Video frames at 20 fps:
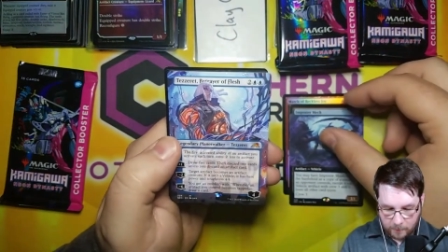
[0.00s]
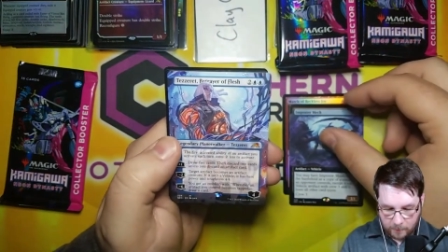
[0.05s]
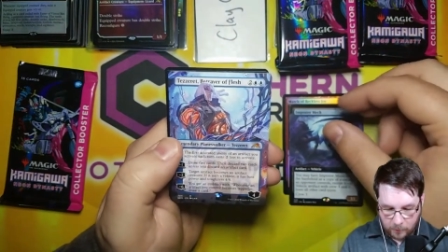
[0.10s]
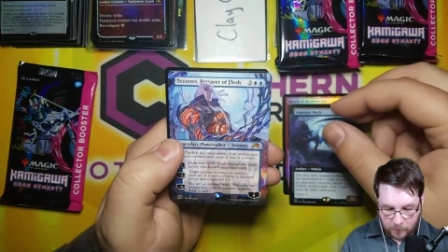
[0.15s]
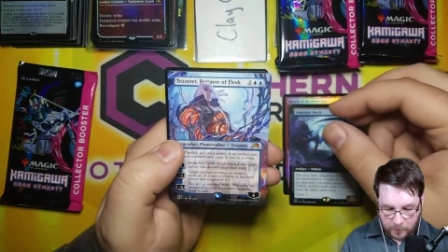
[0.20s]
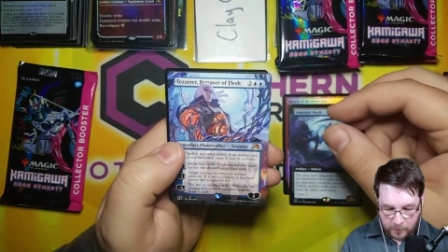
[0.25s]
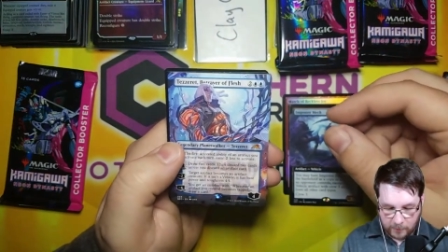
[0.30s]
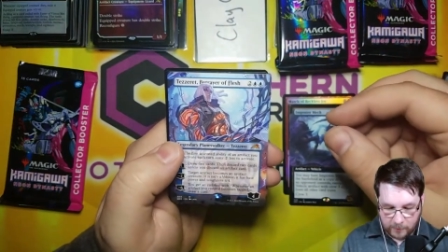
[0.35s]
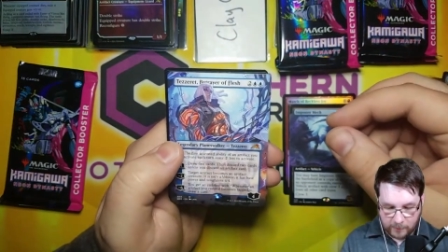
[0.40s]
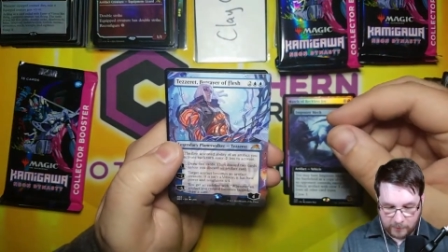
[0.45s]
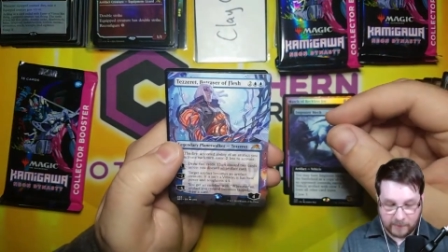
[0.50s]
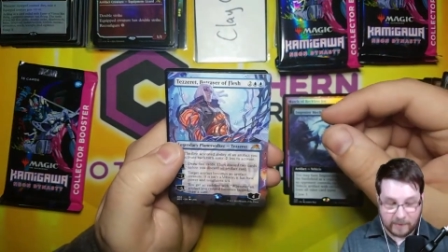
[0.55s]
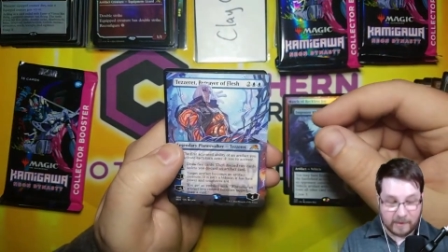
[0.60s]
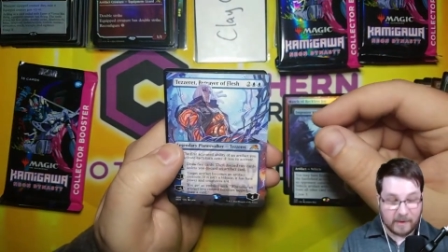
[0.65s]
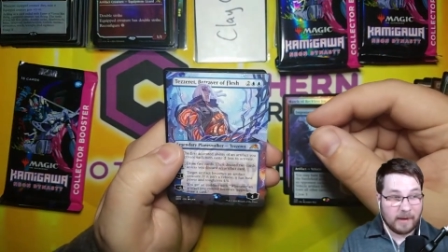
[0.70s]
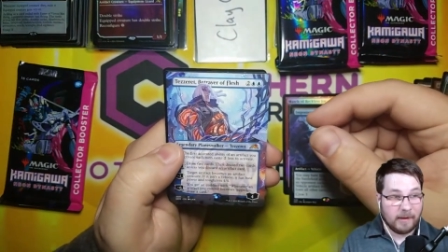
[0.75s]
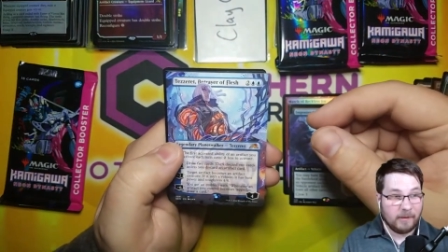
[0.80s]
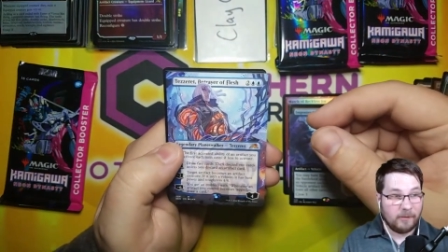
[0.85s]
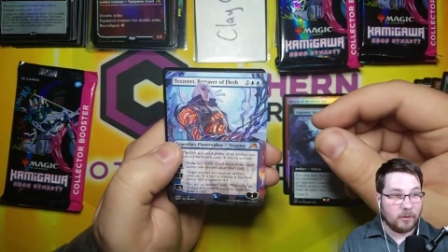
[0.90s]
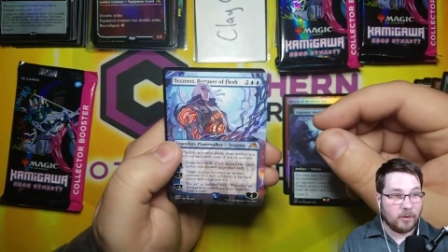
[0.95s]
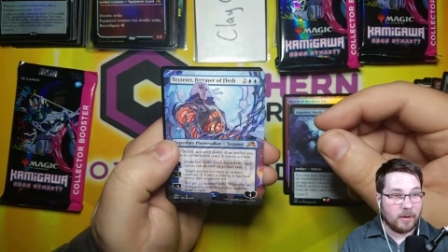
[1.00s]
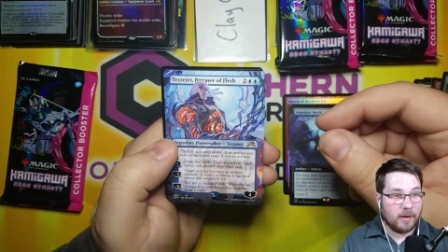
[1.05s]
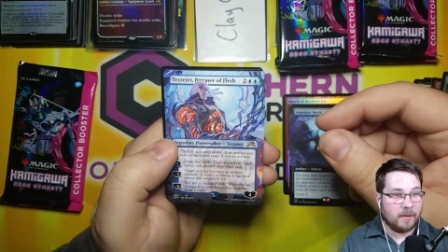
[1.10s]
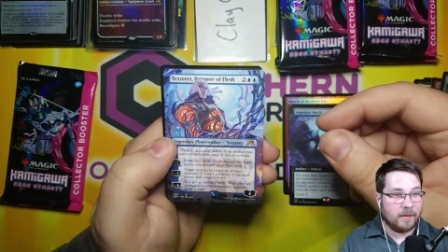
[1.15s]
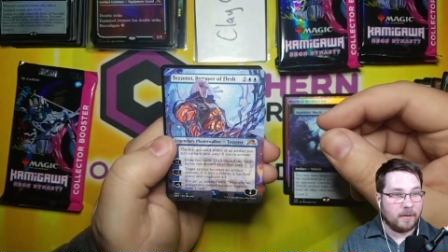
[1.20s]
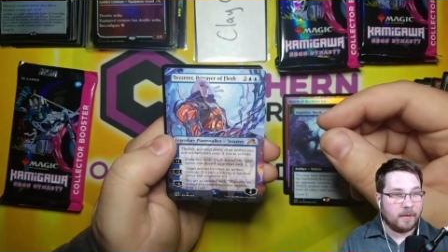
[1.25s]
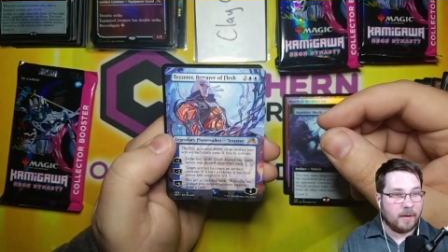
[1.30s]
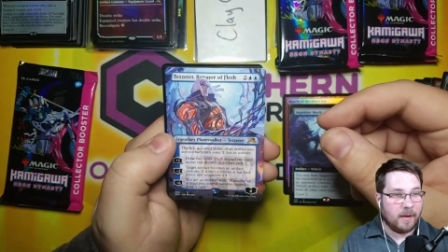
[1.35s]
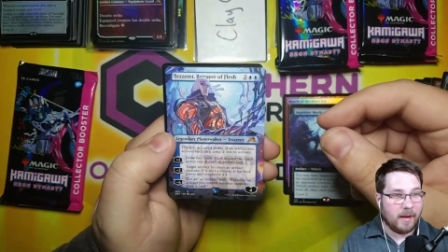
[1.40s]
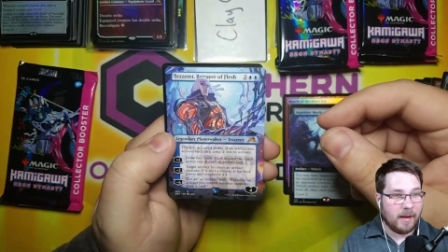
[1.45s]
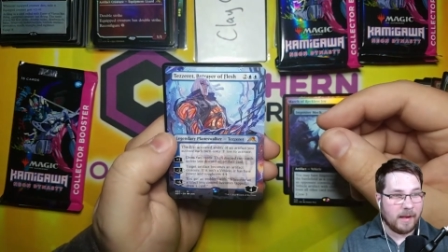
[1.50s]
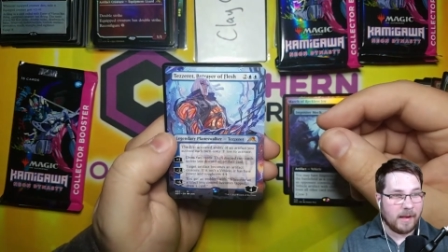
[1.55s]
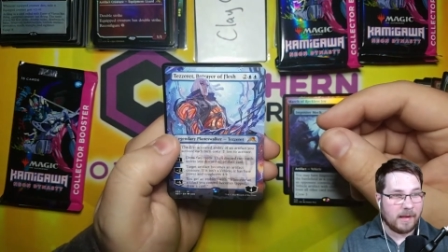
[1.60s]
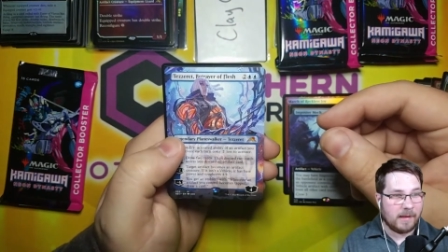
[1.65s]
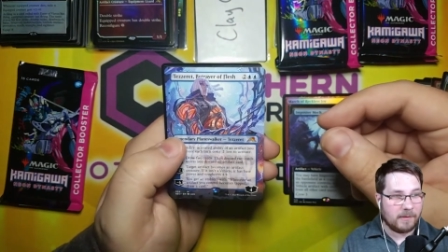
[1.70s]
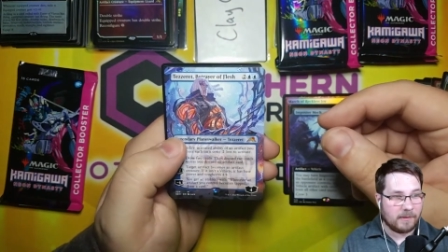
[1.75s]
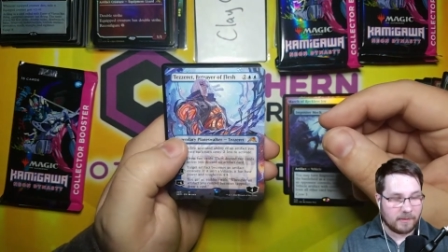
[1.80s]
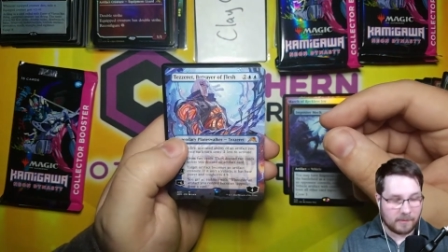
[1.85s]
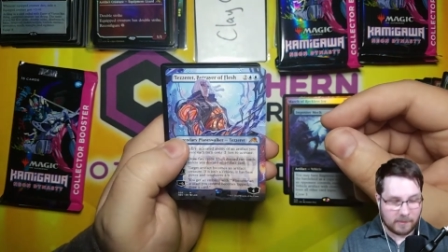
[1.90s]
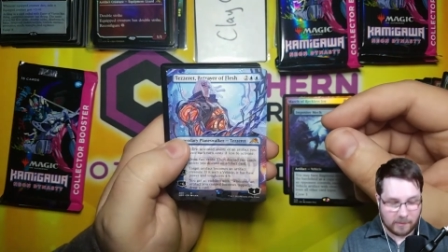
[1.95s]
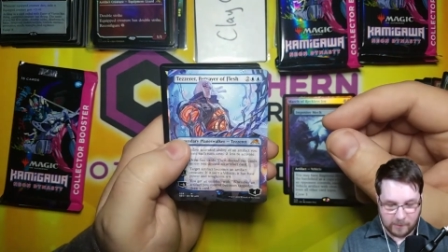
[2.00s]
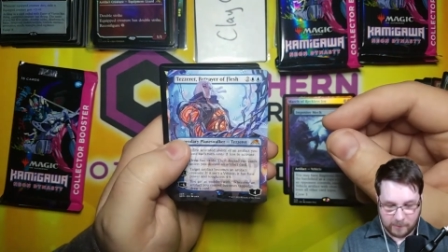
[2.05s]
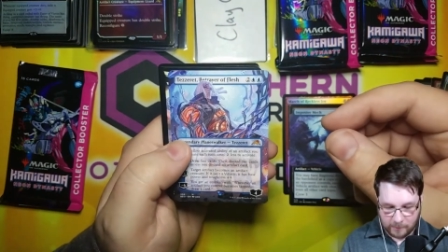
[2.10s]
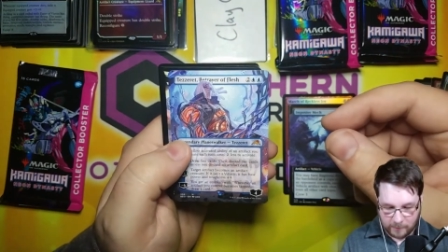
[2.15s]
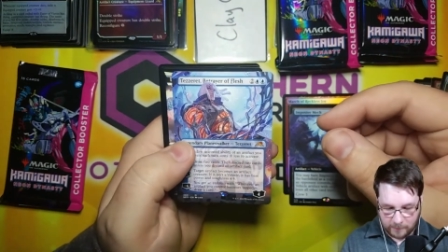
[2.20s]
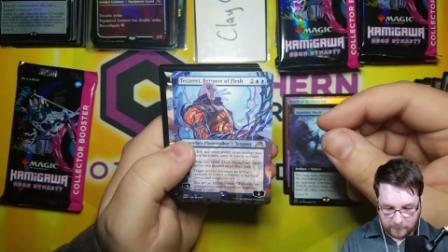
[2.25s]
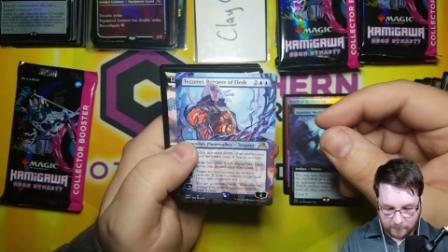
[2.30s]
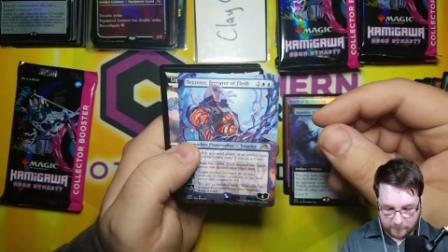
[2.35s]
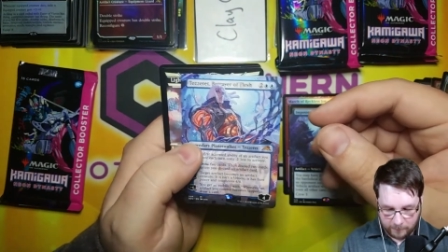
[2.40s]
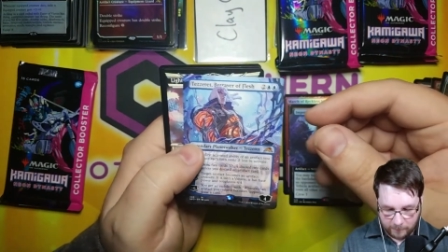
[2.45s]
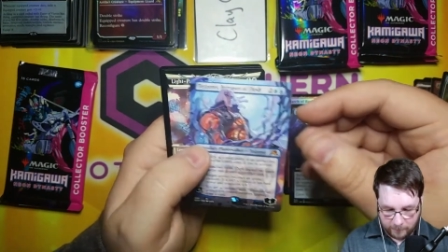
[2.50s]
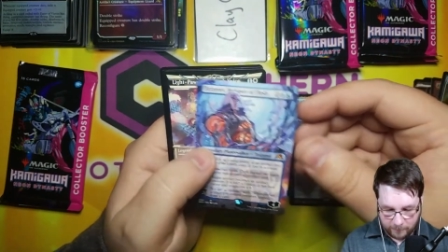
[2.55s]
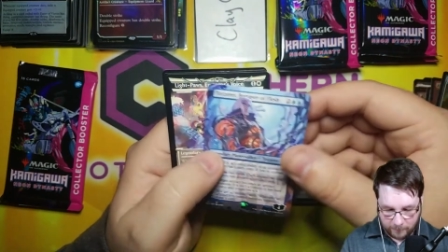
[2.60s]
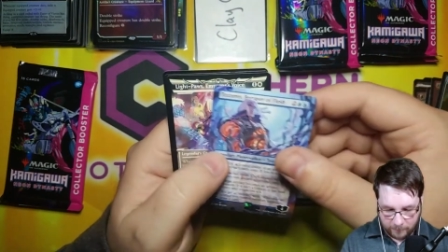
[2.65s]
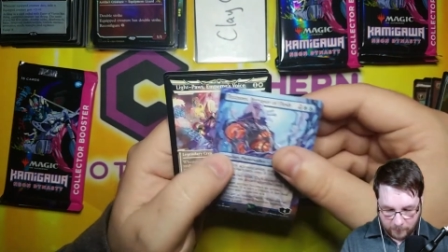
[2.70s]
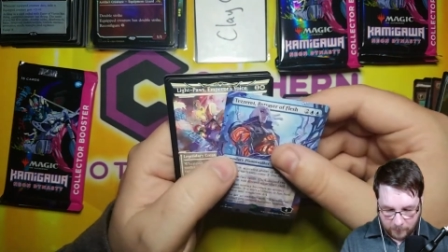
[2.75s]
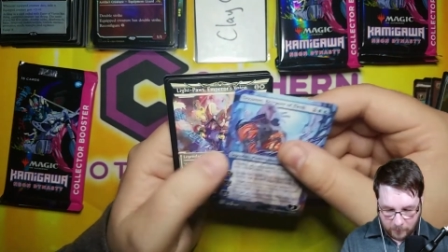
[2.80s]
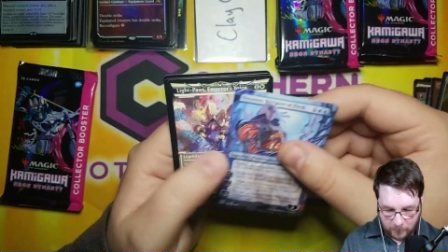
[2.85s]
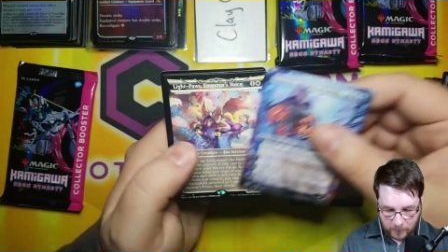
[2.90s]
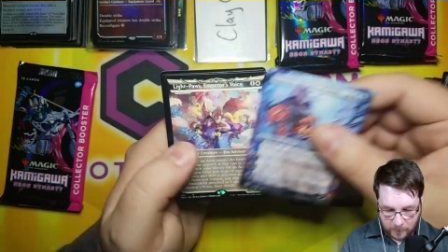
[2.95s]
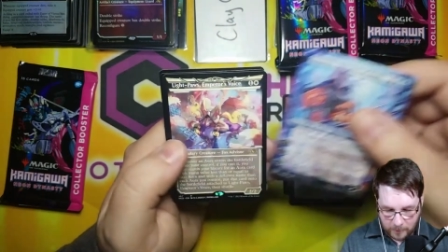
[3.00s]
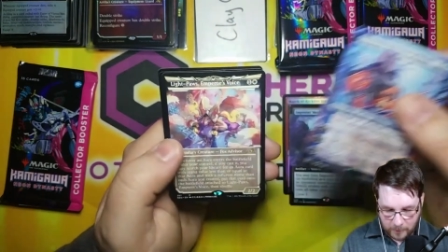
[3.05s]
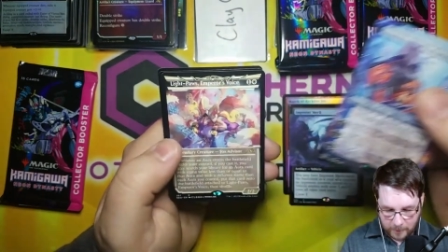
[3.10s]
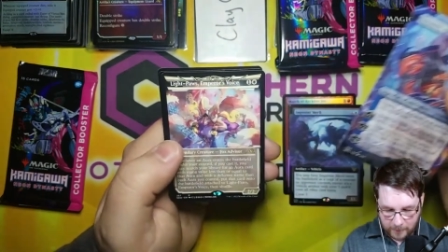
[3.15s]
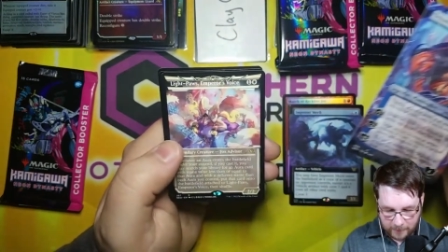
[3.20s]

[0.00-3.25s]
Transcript: Borderless Tezzeret, nice, for four.